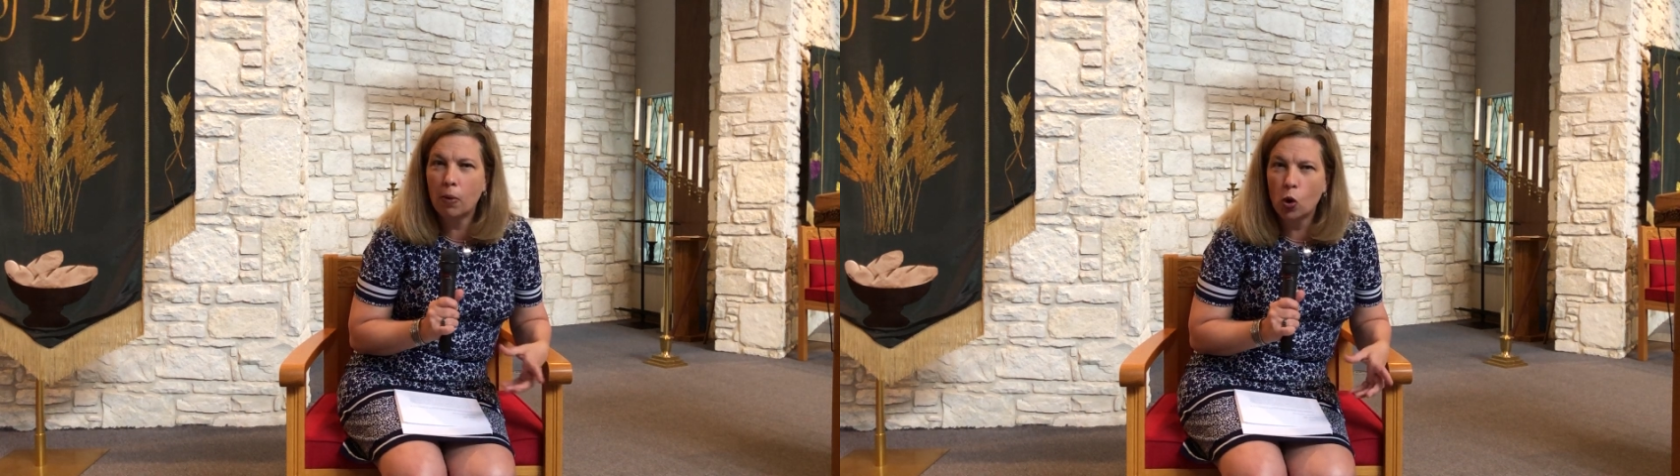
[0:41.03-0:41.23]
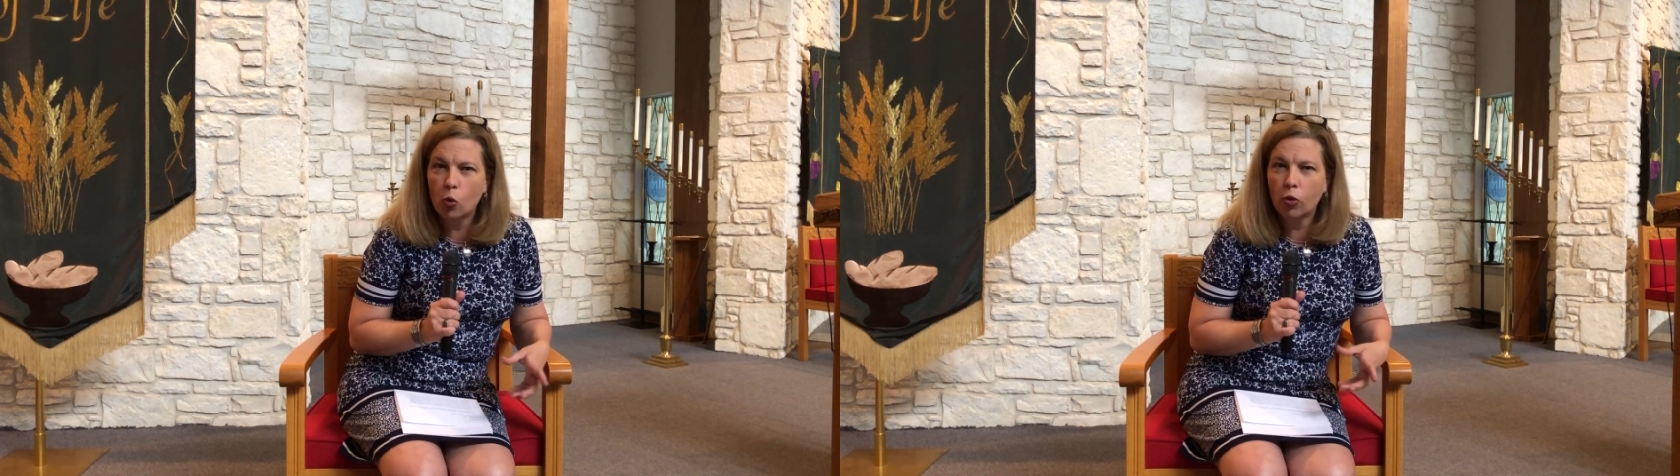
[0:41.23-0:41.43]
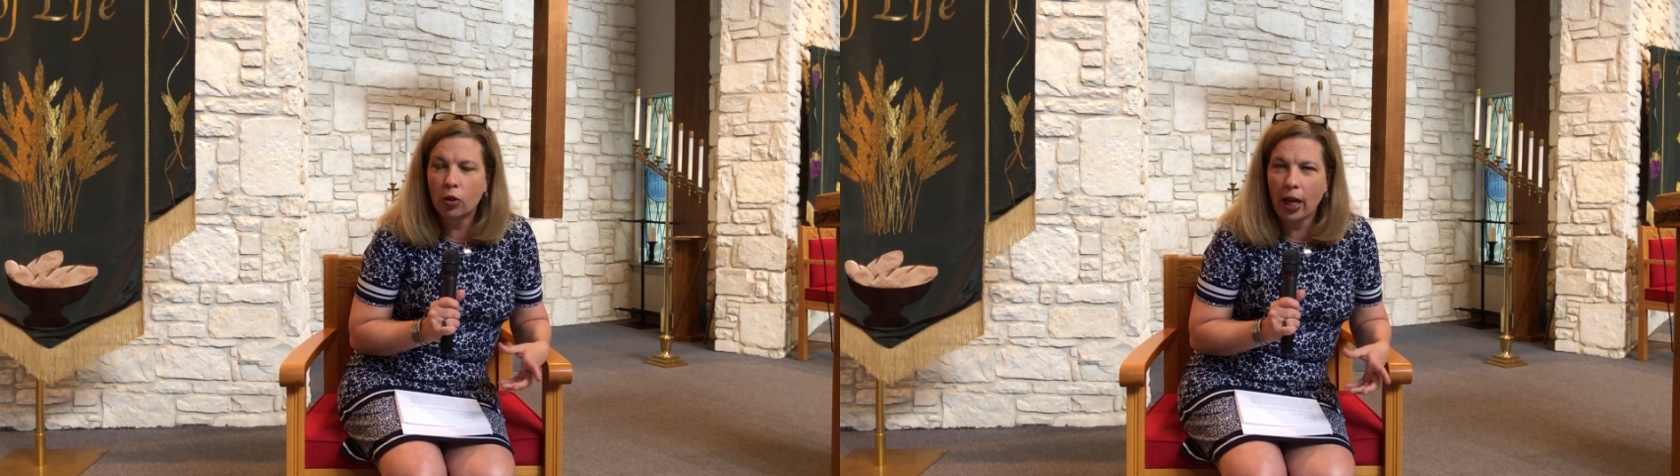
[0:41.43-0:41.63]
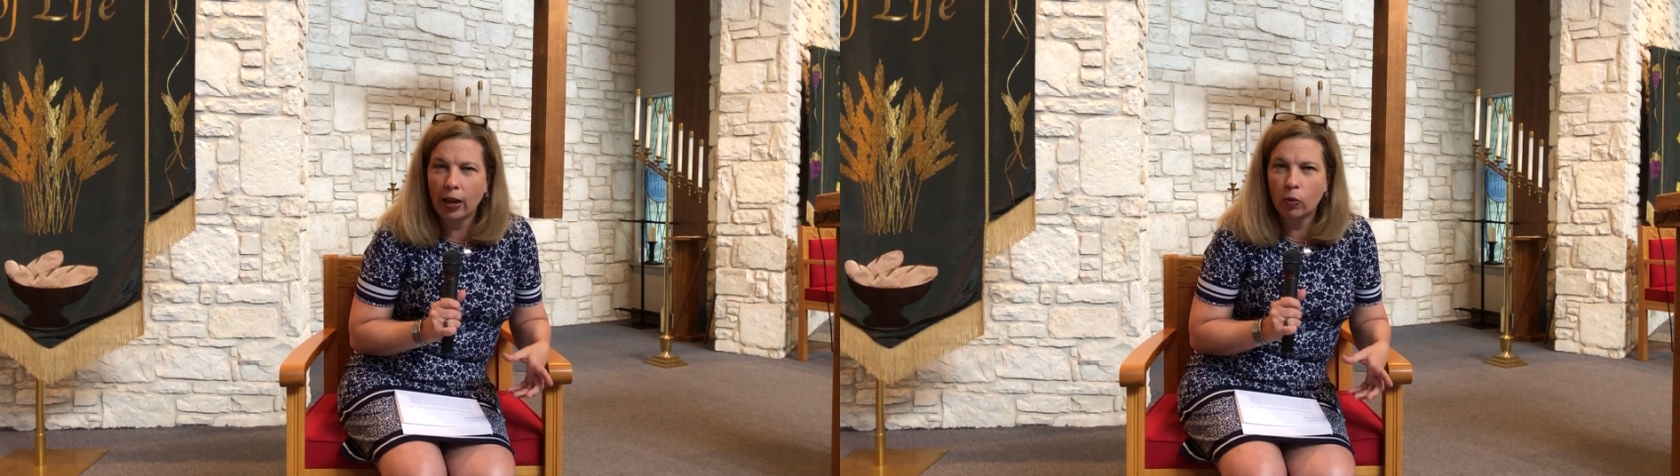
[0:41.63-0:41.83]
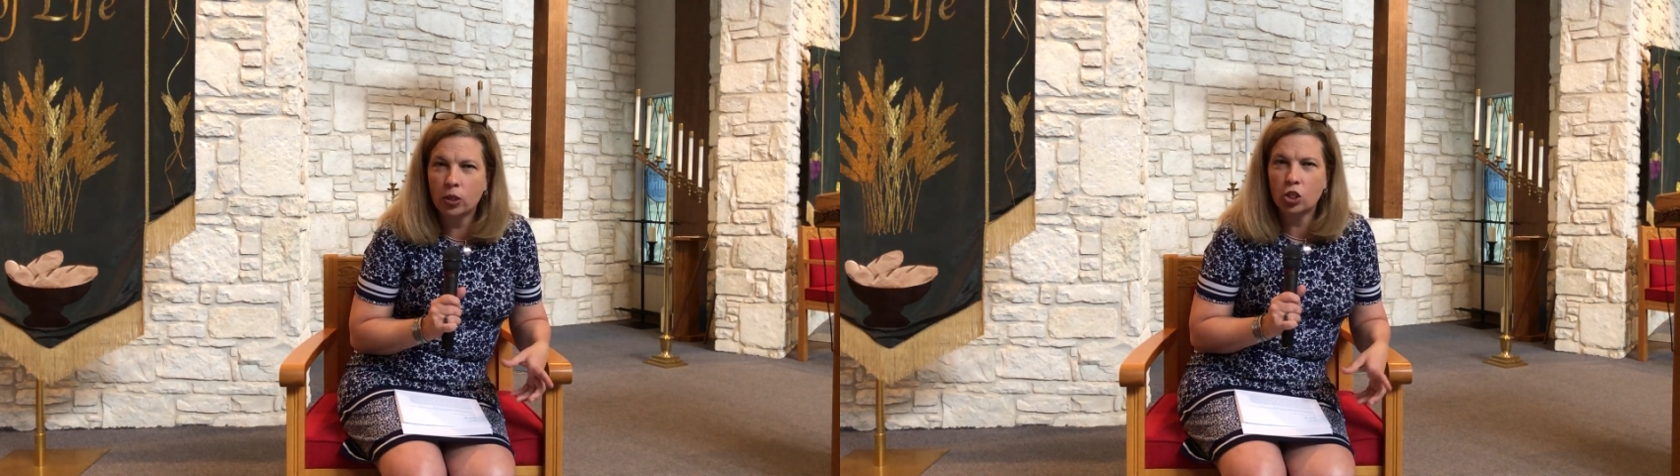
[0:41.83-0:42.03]
both
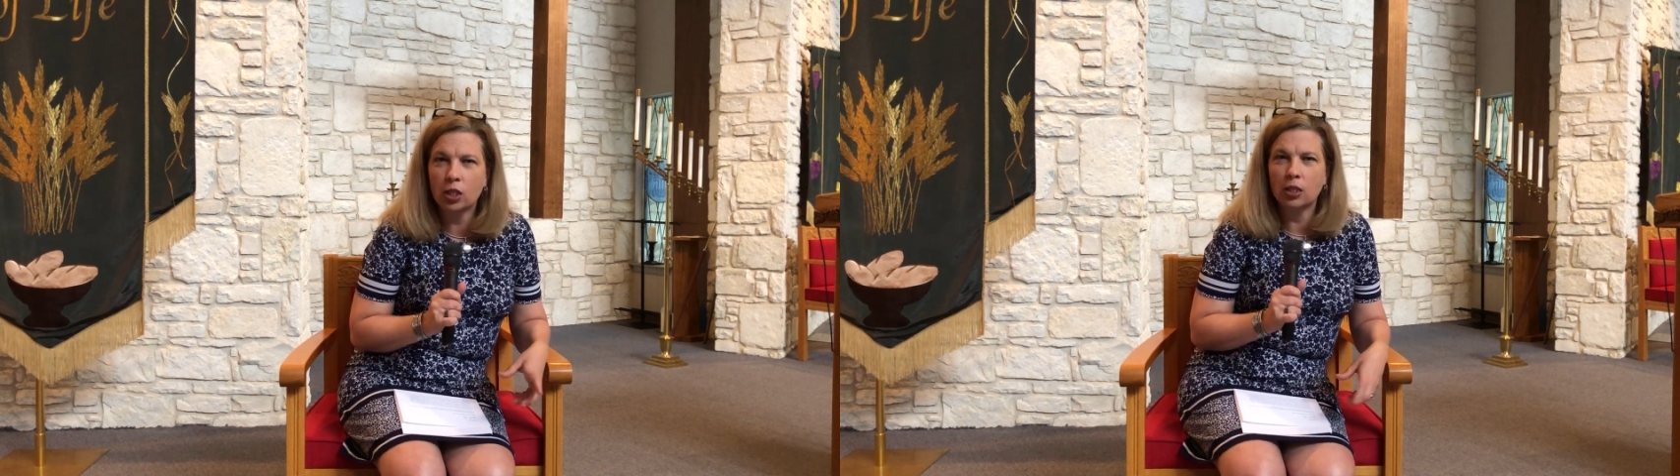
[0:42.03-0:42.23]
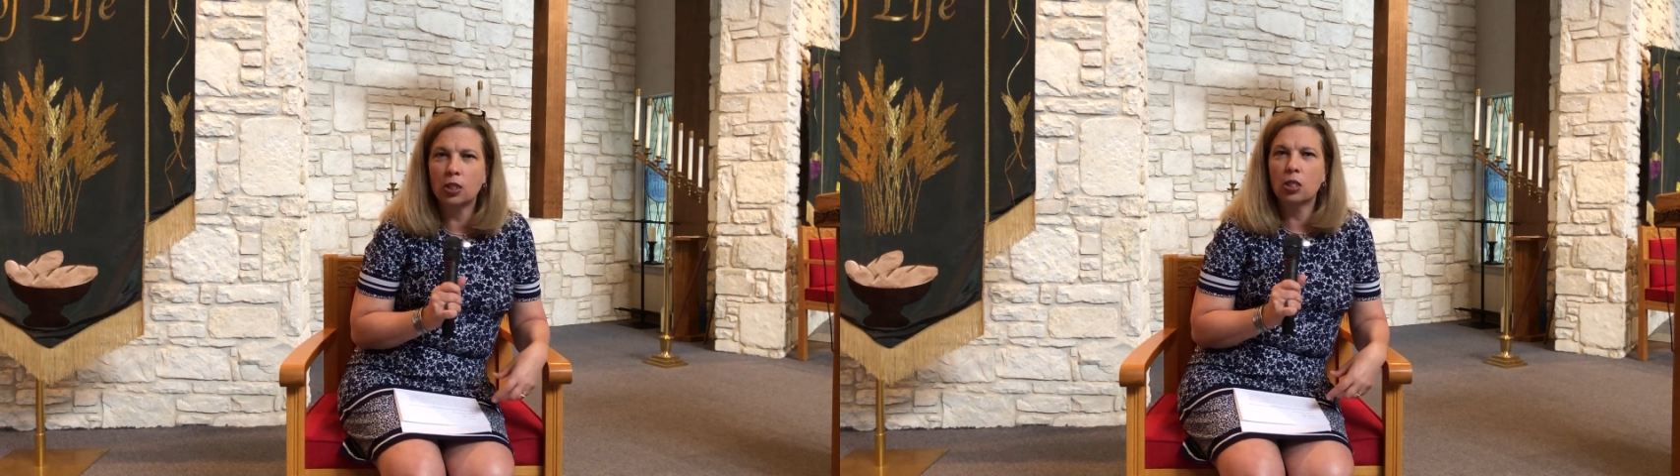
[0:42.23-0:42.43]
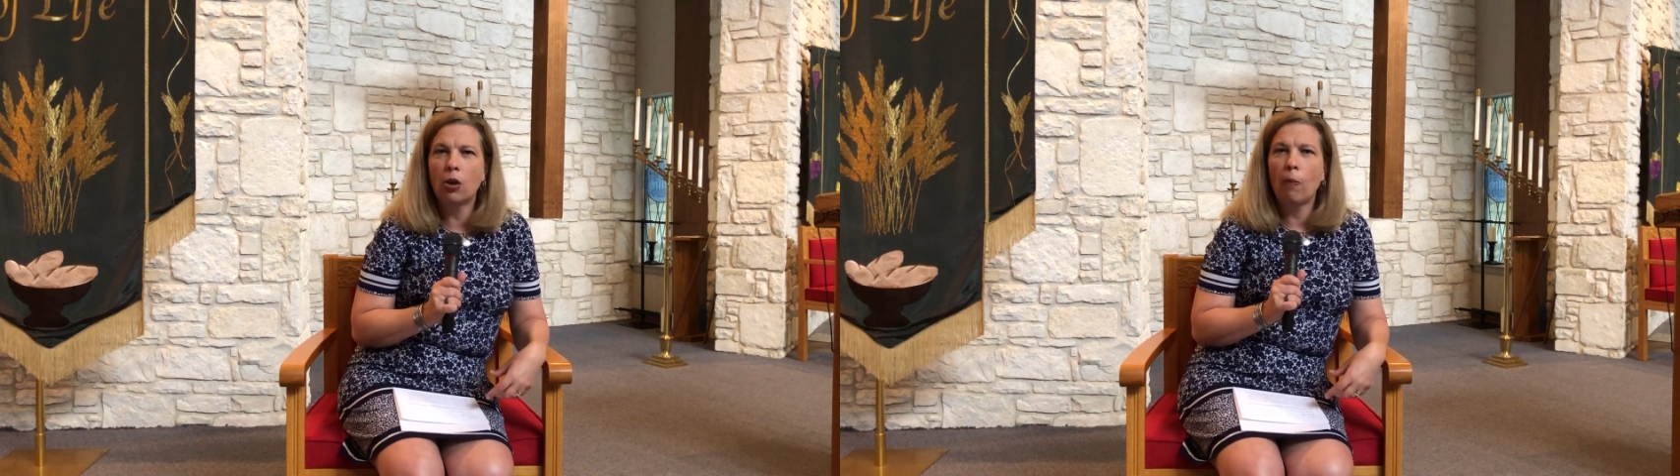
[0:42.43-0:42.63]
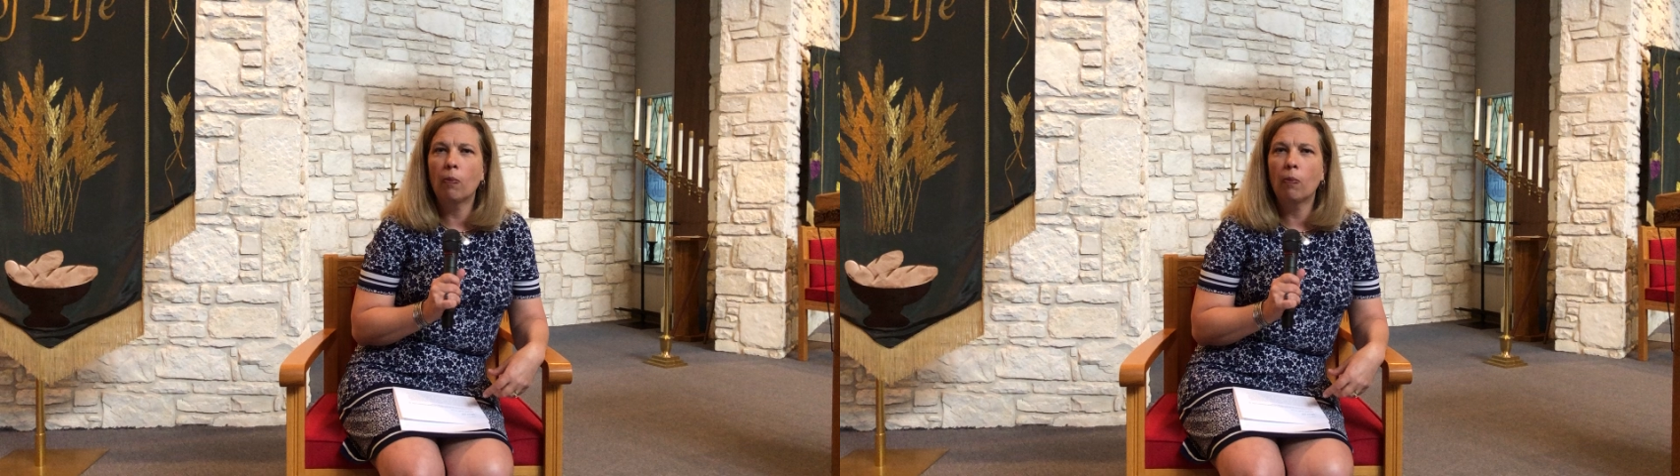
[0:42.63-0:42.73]
languages.